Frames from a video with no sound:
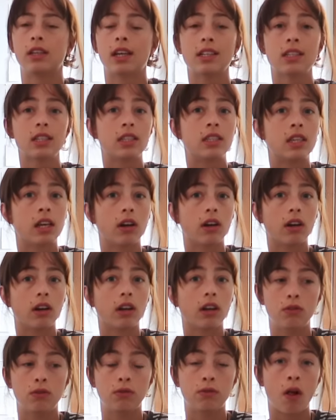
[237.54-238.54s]
necessary
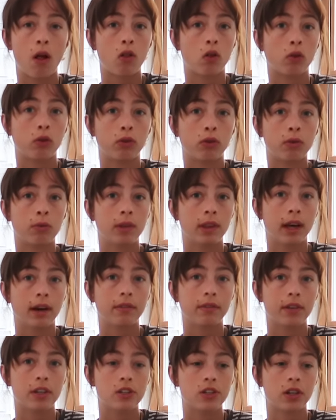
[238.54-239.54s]
to follow through with
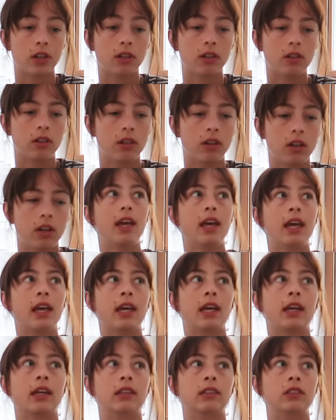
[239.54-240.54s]
that vision
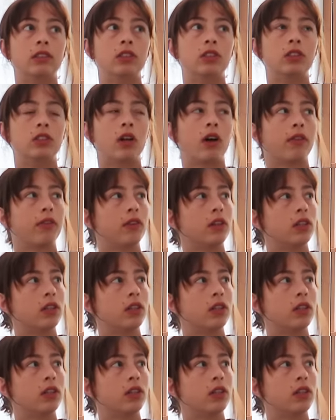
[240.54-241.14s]
and not